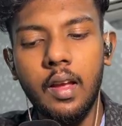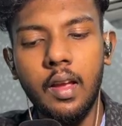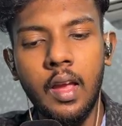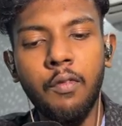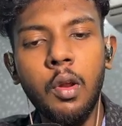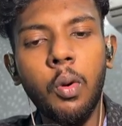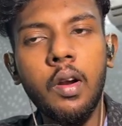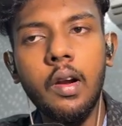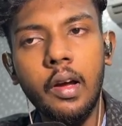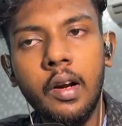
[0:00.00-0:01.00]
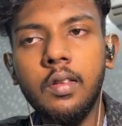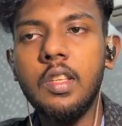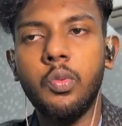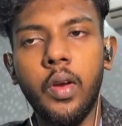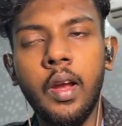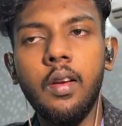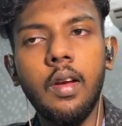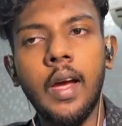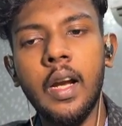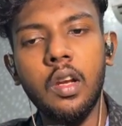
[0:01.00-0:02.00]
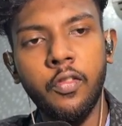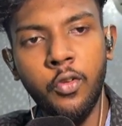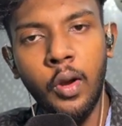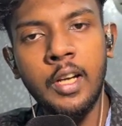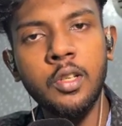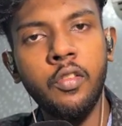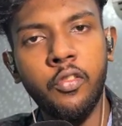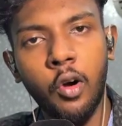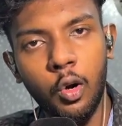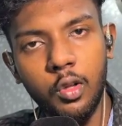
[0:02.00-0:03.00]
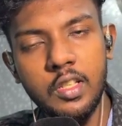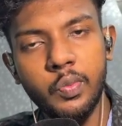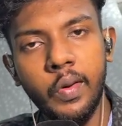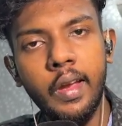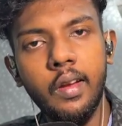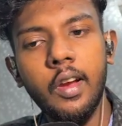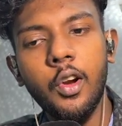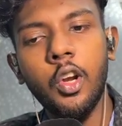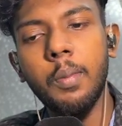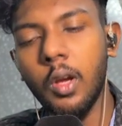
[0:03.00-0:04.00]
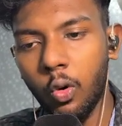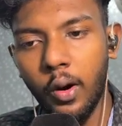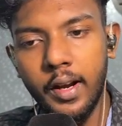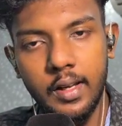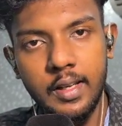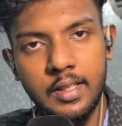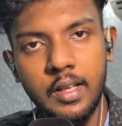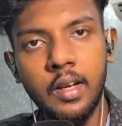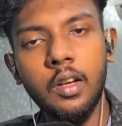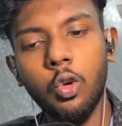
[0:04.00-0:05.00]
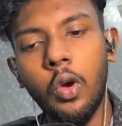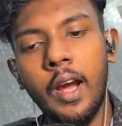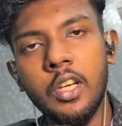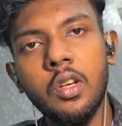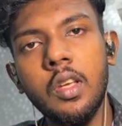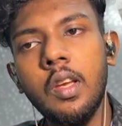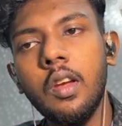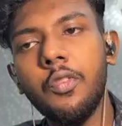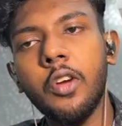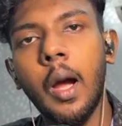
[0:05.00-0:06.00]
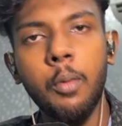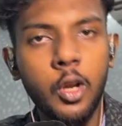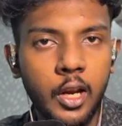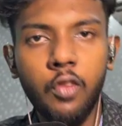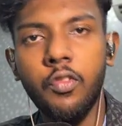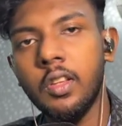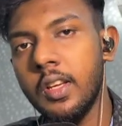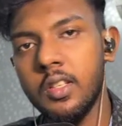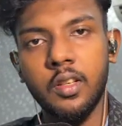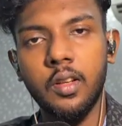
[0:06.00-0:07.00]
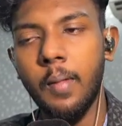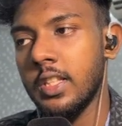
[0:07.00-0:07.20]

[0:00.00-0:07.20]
everyone learned this way, and if you actually follow this way, it will be quite easier to actually communicate with each other. Let's